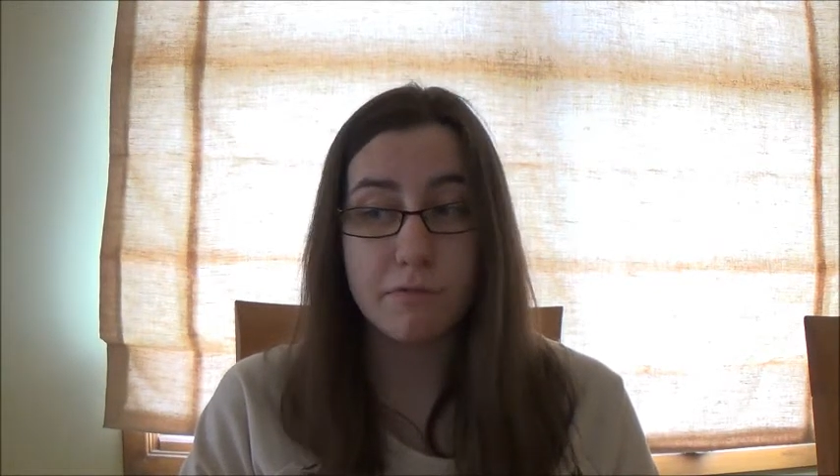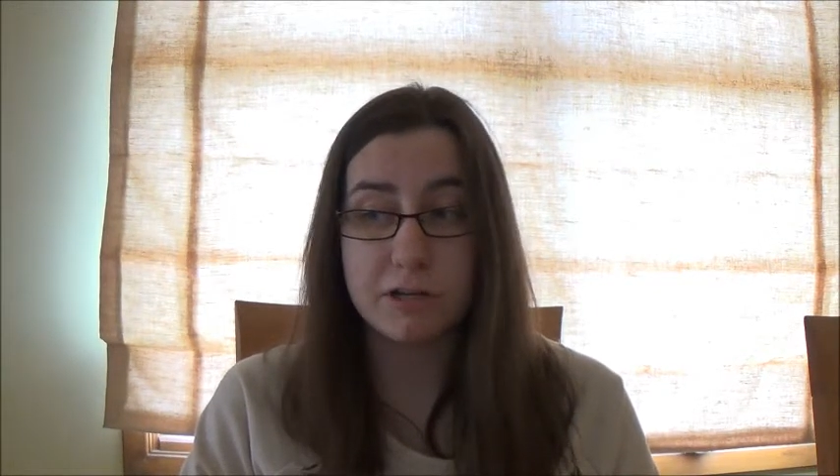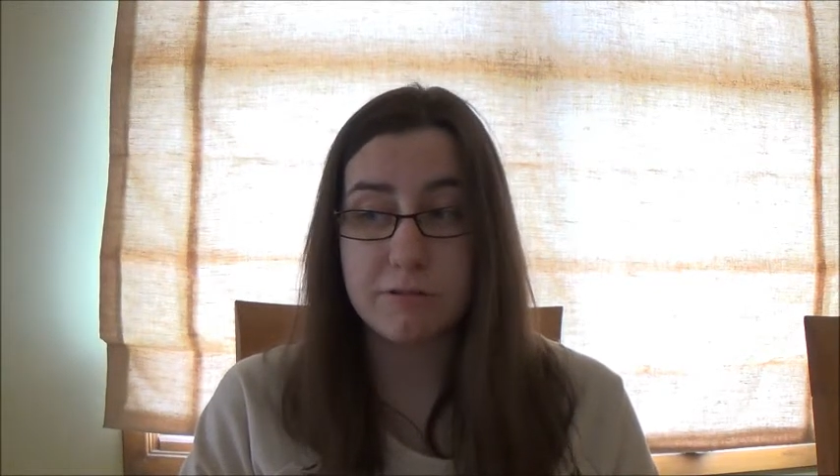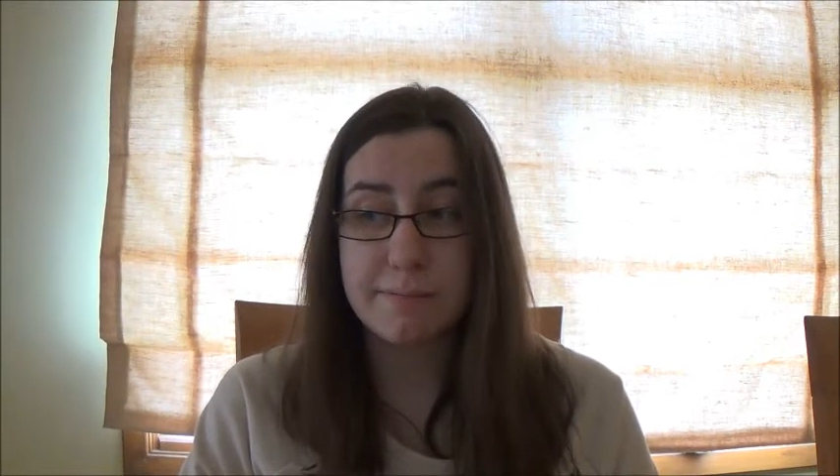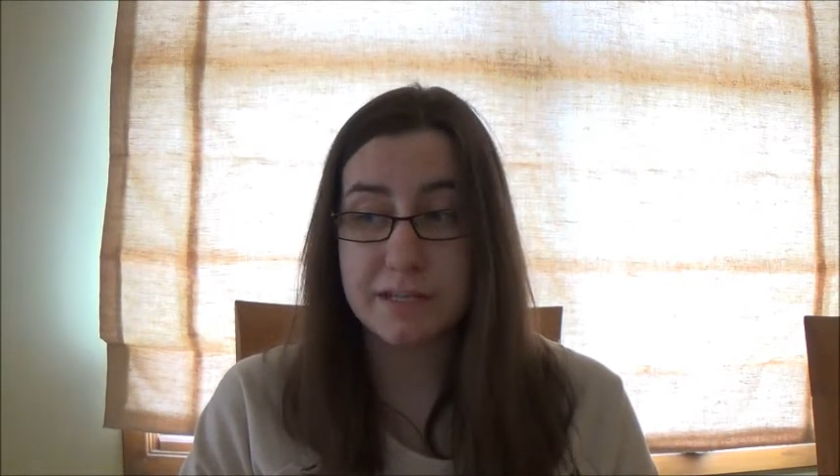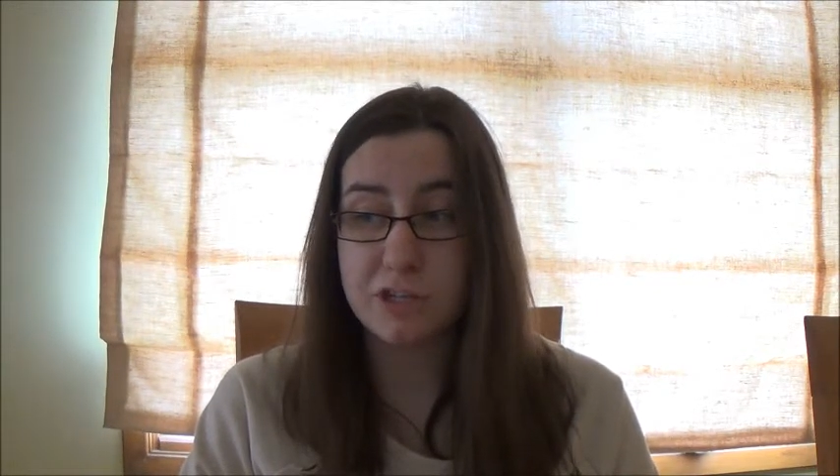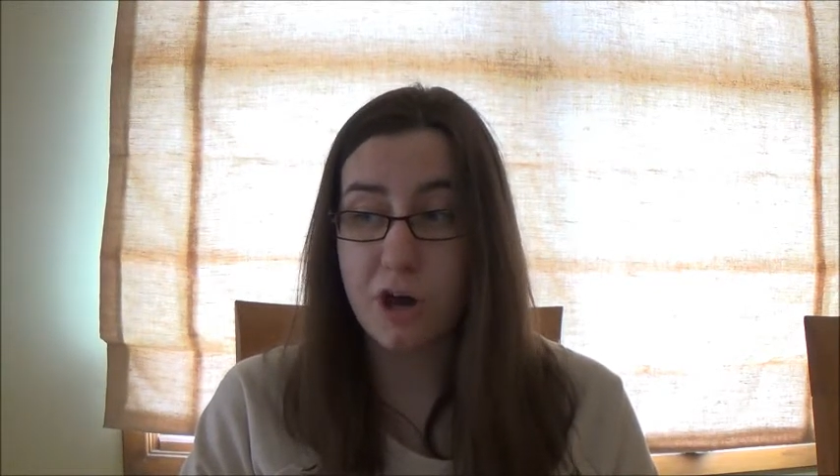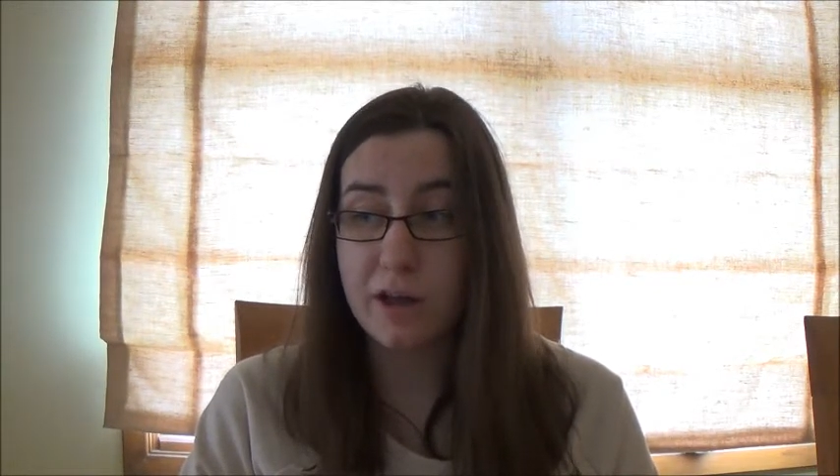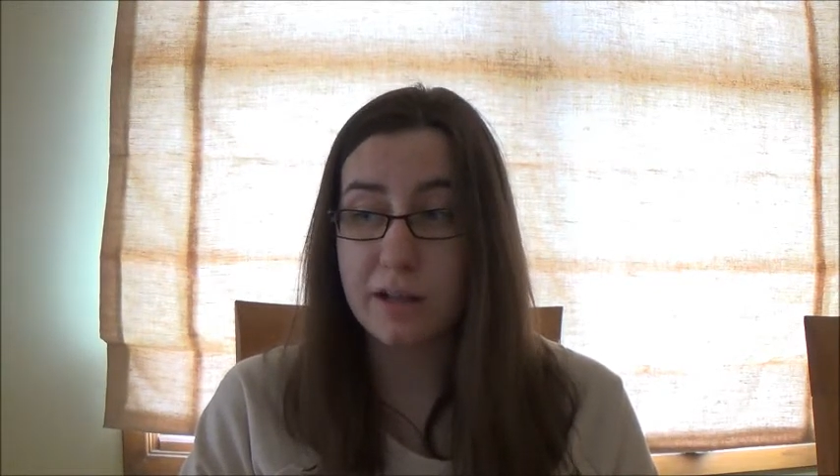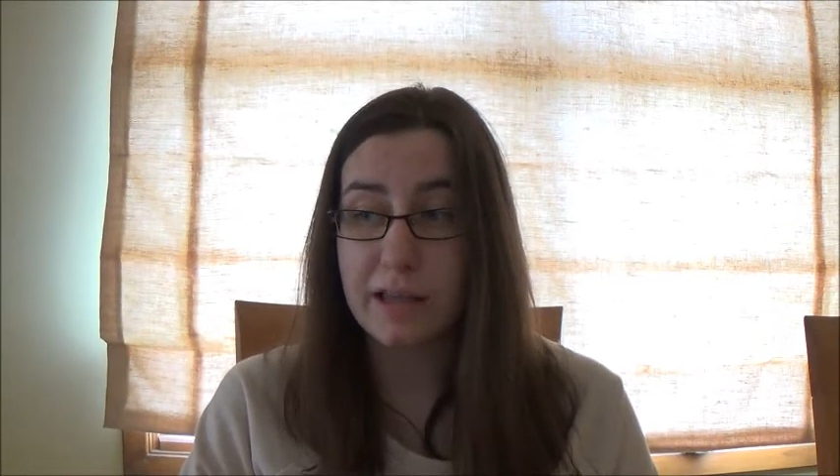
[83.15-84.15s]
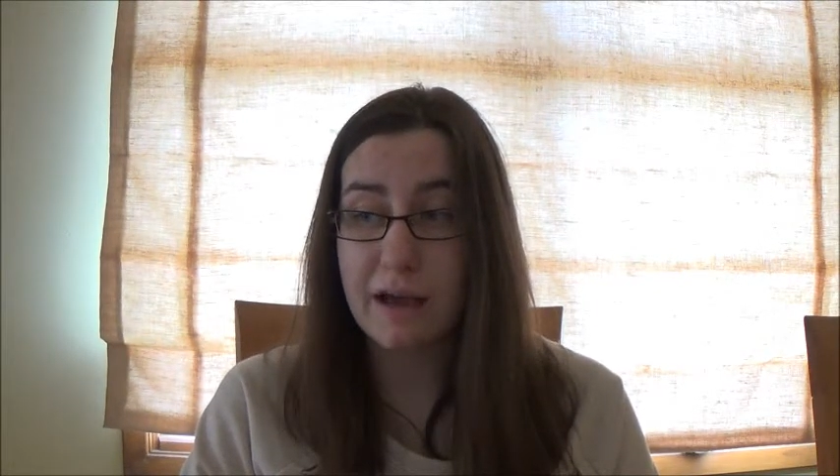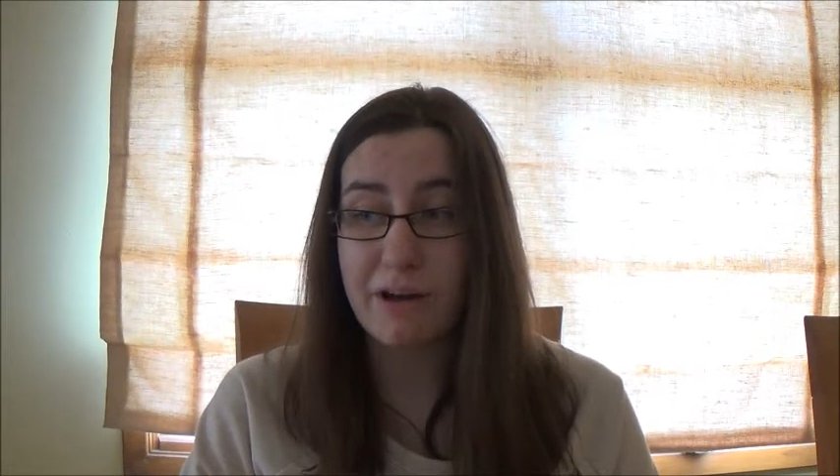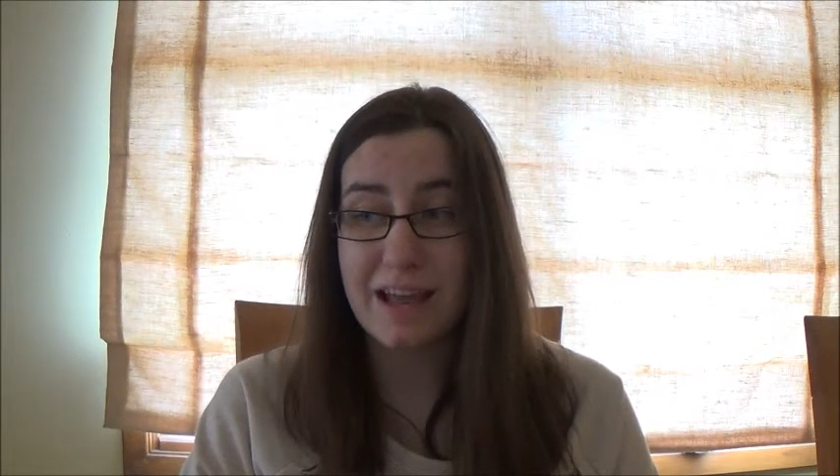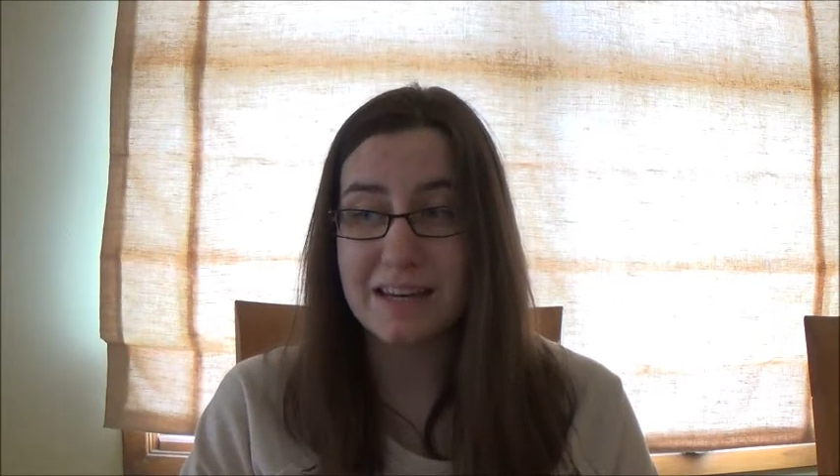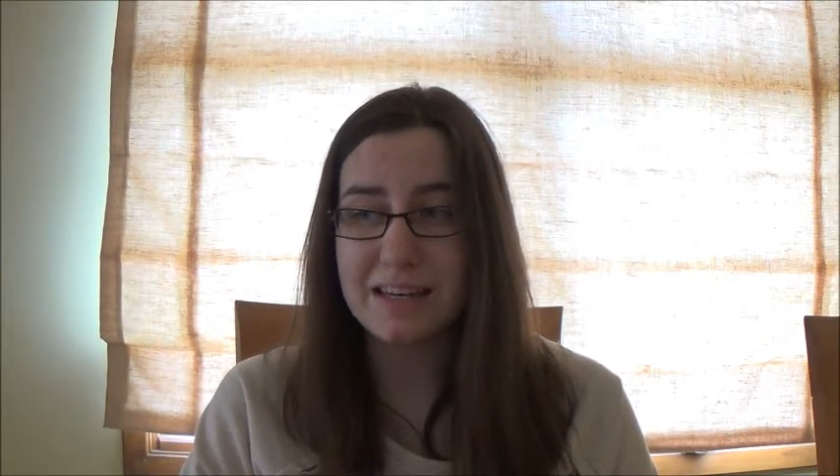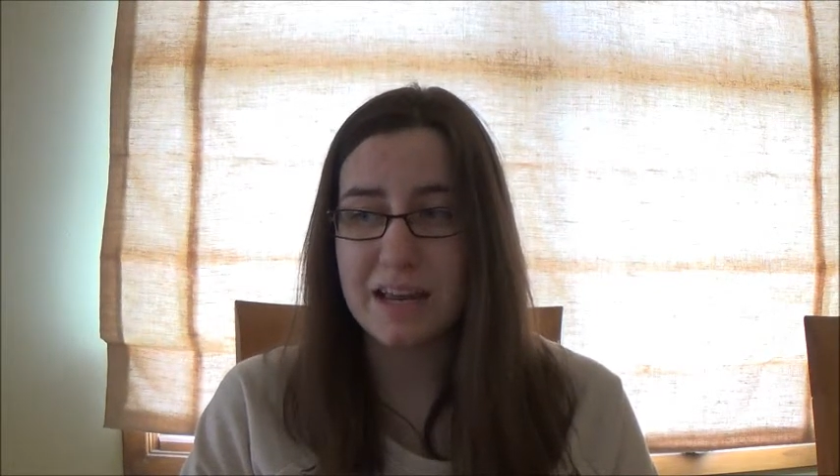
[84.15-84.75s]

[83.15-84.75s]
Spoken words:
which we must not allow any